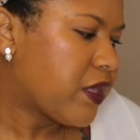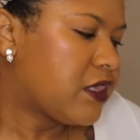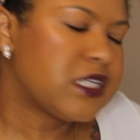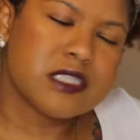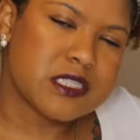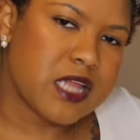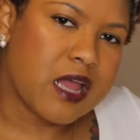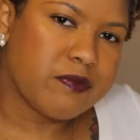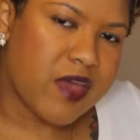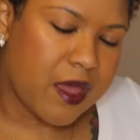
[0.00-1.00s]
This is
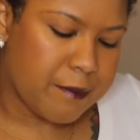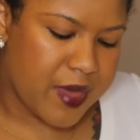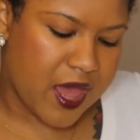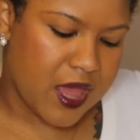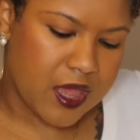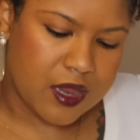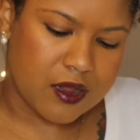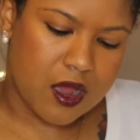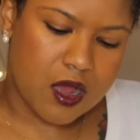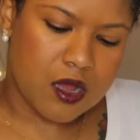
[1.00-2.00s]
not that bad.
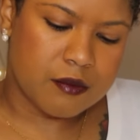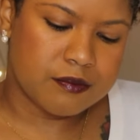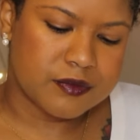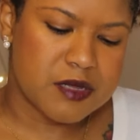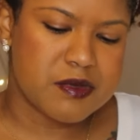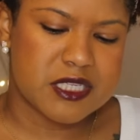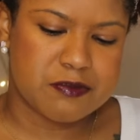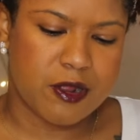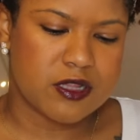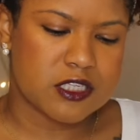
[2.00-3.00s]
Um, let me
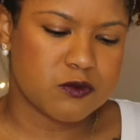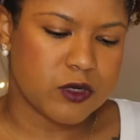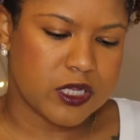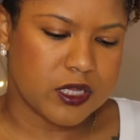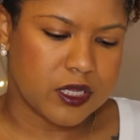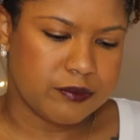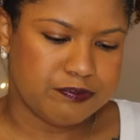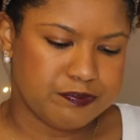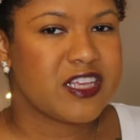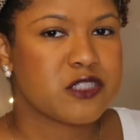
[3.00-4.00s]
spray this one
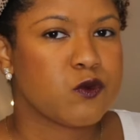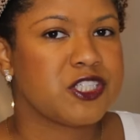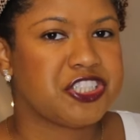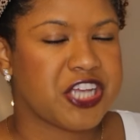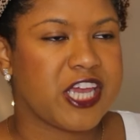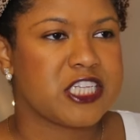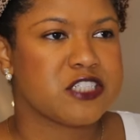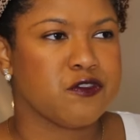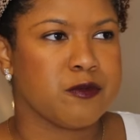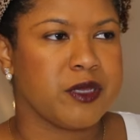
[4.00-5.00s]
again. This one
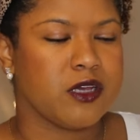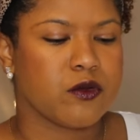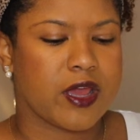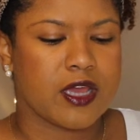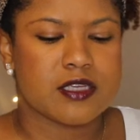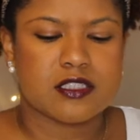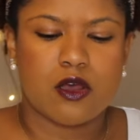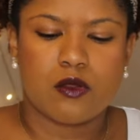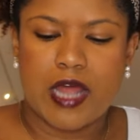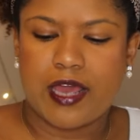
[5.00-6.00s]
changed for me, okay?
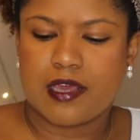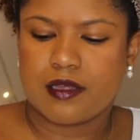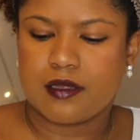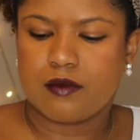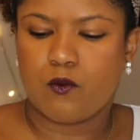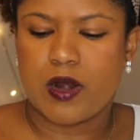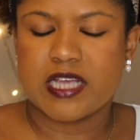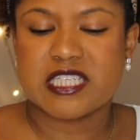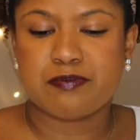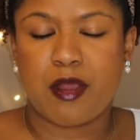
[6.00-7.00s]
So like when
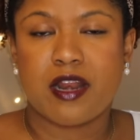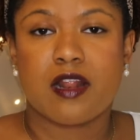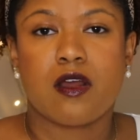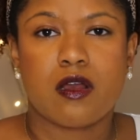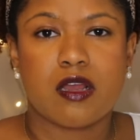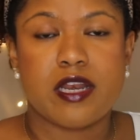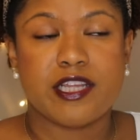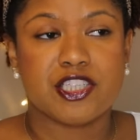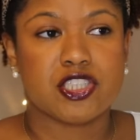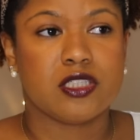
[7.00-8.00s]
I sprayed it
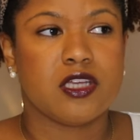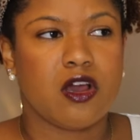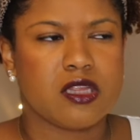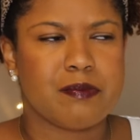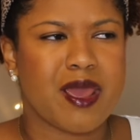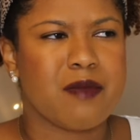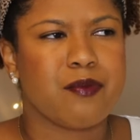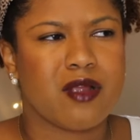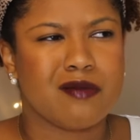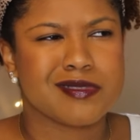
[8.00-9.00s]
initially on the
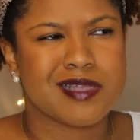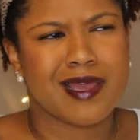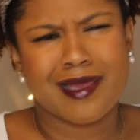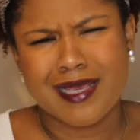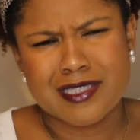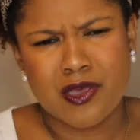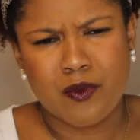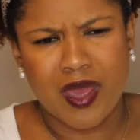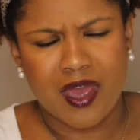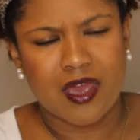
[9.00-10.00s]
paper, I was like, it's
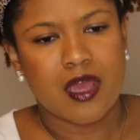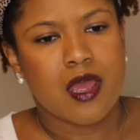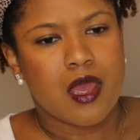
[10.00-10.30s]
okay.